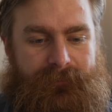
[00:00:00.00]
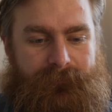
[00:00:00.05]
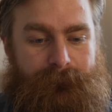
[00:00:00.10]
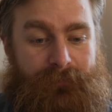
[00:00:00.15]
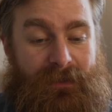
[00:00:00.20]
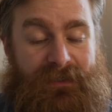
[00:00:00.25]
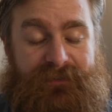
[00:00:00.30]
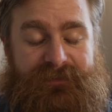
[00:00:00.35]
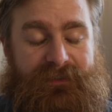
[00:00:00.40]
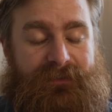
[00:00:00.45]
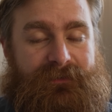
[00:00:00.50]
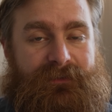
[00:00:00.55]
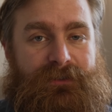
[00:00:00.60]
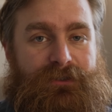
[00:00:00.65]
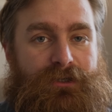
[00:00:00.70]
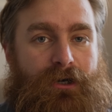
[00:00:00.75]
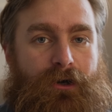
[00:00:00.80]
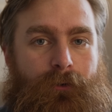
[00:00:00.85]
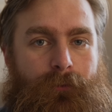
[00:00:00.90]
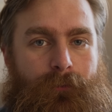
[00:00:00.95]
basically
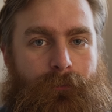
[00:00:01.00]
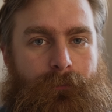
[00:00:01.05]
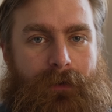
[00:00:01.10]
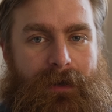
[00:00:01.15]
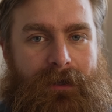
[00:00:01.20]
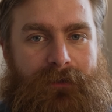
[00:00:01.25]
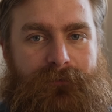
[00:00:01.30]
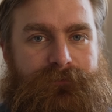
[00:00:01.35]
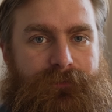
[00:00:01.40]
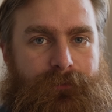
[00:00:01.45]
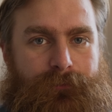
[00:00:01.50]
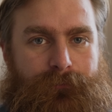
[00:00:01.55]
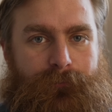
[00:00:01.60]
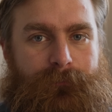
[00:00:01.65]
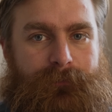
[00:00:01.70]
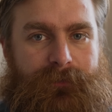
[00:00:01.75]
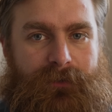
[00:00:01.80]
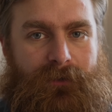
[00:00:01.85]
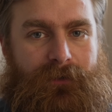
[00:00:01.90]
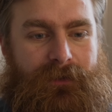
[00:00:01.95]
no Alpha
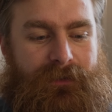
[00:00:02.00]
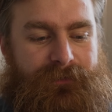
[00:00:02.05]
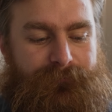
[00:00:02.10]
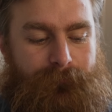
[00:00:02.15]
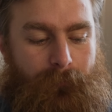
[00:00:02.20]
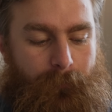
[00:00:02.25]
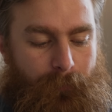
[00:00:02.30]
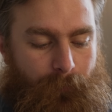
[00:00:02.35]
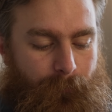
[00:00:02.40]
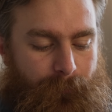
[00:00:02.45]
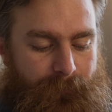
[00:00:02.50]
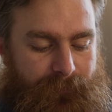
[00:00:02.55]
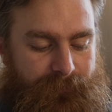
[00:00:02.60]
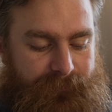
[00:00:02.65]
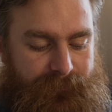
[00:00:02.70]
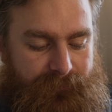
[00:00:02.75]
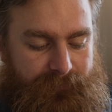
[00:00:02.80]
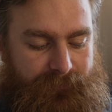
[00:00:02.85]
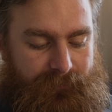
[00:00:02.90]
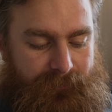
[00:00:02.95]
group guys
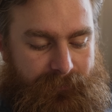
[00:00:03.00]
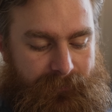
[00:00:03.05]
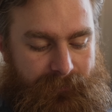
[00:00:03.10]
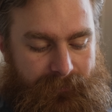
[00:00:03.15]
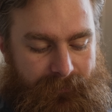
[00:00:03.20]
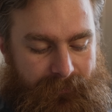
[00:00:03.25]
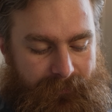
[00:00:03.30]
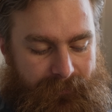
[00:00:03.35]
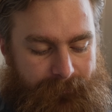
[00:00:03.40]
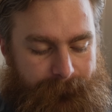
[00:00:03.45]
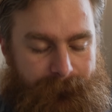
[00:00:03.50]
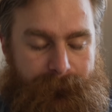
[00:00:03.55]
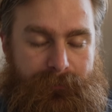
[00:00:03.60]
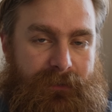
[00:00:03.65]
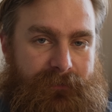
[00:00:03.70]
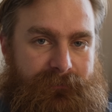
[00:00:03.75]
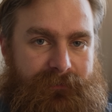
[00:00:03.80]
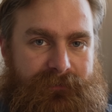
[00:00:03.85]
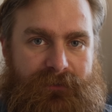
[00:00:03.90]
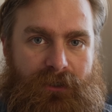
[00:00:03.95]
reported,
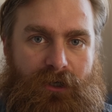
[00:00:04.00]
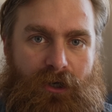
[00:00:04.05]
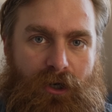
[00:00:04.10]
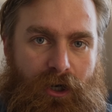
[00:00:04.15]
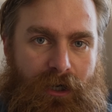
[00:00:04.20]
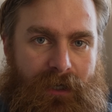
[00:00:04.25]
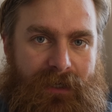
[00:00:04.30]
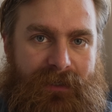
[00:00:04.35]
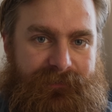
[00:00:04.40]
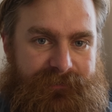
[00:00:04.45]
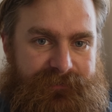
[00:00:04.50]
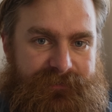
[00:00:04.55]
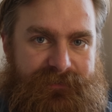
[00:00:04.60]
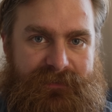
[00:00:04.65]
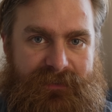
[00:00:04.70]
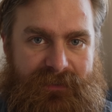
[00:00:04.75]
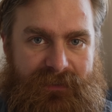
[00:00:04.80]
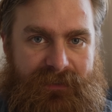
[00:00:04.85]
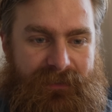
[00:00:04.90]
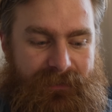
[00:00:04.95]
being like the
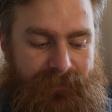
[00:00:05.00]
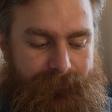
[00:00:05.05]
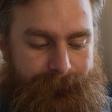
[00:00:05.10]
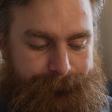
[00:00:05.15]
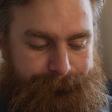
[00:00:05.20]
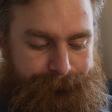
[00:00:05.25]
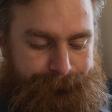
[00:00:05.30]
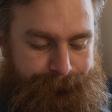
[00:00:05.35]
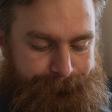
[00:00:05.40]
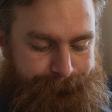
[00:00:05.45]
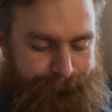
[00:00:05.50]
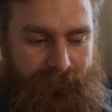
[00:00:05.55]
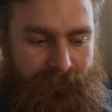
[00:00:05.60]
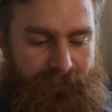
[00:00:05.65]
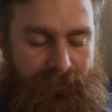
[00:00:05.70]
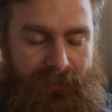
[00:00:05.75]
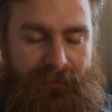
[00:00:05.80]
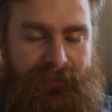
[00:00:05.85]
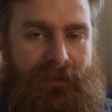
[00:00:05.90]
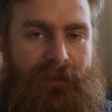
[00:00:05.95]
highest tier.
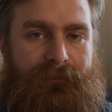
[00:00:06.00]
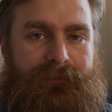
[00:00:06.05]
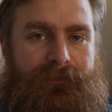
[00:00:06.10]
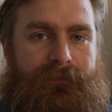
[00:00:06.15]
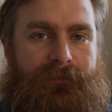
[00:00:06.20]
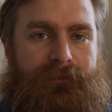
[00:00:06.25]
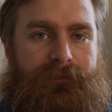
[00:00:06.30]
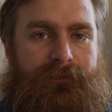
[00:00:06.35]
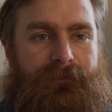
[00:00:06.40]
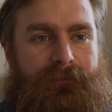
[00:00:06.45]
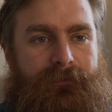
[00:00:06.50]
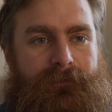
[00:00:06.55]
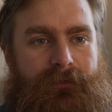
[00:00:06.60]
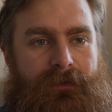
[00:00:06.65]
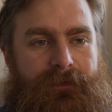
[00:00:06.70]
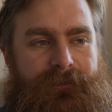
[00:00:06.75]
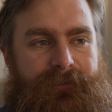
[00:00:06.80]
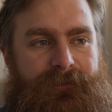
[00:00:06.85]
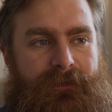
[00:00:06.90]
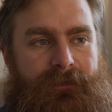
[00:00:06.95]
Another
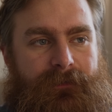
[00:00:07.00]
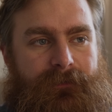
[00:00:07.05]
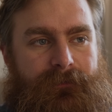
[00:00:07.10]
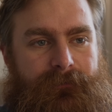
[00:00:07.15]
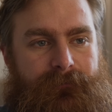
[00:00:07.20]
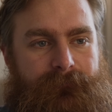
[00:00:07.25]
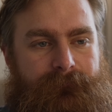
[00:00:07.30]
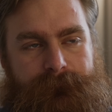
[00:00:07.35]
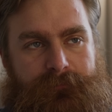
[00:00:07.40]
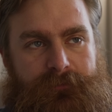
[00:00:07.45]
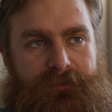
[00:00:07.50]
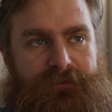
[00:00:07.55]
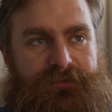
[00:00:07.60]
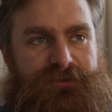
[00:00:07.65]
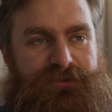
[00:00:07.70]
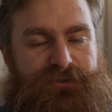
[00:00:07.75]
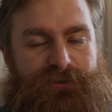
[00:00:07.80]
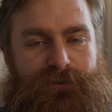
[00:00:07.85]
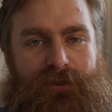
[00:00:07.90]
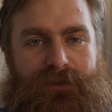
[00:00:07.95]

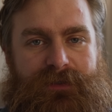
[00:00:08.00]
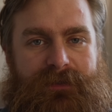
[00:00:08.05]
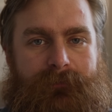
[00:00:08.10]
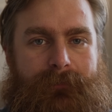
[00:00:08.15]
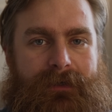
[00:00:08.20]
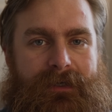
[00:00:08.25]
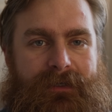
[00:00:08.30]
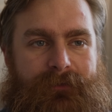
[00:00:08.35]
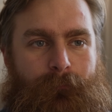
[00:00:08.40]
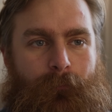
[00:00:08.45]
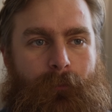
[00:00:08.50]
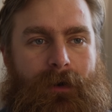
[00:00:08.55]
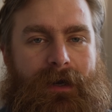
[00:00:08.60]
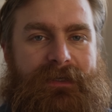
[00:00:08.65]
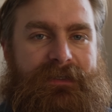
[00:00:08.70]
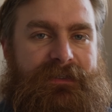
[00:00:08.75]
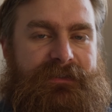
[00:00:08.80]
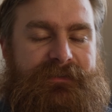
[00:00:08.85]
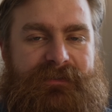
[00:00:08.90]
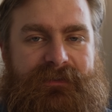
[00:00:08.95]
concern that may
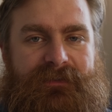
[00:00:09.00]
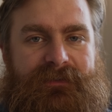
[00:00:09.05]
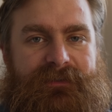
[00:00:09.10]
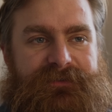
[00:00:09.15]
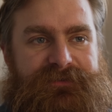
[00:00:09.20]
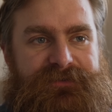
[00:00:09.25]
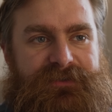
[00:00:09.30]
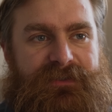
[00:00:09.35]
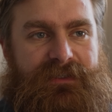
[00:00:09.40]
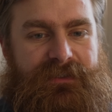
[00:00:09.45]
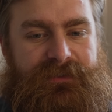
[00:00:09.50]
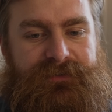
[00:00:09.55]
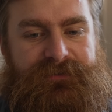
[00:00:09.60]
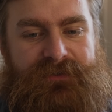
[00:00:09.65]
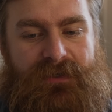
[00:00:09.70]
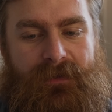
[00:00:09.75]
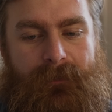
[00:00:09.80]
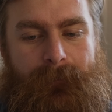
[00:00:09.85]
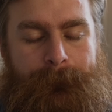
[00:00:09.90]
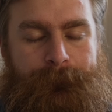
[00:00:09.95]
weigh into this
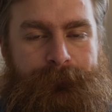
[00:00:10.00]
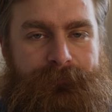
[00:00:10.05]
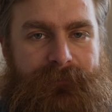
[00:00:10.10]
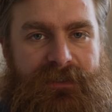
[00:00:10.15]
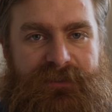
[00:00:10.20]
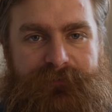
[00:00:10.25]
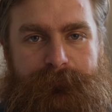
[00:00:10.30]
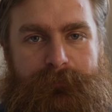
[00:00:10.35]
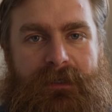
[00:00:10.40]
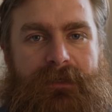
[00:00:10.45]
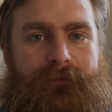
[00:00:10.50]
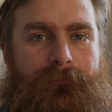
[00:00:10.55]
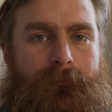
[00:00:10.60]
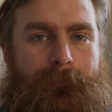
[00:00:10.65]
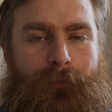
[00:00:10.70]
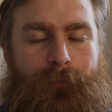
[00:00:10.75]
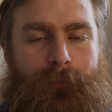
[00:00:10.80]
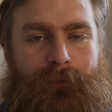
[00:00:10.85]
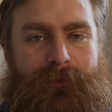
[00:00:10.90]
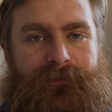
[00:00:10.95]
is it's being
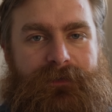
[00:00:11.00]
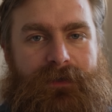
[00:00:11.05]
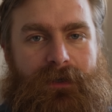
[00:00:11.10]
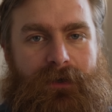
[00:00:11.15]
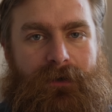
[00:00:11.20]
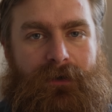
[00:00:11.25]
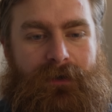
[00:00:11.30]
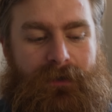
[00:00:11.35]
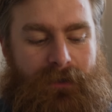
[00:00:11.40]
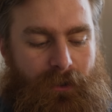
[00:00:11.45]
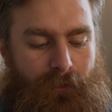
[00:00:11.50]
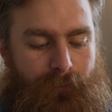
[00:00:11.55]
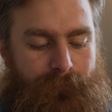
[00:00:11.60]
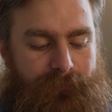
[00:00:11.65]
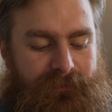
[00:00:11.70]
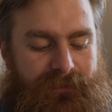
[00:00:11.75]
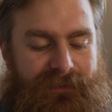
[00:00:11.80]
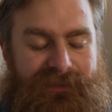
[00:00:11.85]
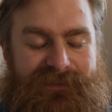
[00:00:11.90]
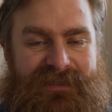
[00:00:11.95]
reported that
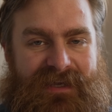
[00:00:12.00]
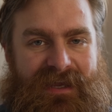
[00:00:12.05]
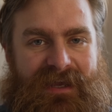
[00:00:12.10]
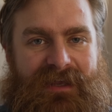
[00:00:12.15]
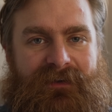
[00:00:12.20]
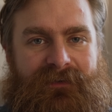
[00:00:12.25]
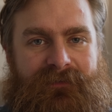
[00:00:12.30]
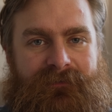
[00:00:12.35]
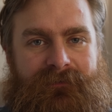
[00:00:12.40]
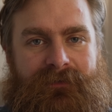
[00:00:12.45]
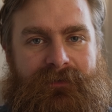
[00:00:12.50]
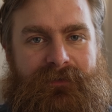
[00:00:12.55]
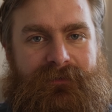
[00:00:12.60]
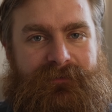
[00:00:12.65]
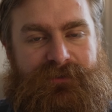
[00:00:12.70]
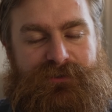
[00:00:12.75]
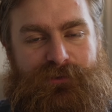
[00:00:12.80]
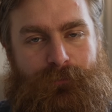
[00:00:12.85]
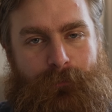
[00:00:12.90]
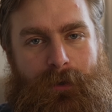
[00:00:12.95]
only 10
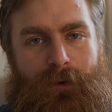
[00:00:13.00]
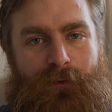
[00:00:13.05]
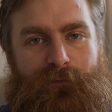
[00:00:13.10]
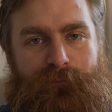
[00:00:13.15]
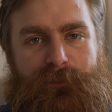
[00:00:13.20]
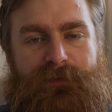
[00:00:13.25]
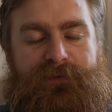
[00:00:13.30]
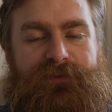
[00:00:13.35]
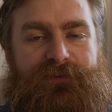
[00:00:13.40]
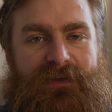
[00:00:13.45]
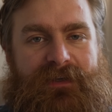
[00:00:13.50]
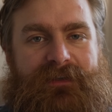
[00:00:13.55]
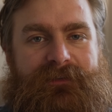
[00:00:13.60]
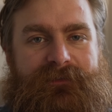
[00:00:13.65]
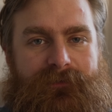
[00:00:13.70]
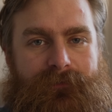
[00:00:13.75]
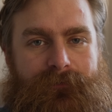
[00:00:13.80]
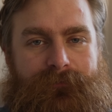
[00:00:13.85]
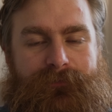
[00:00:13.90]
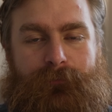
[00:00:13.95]
to
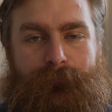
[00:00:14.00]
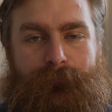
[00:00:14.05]
12% of the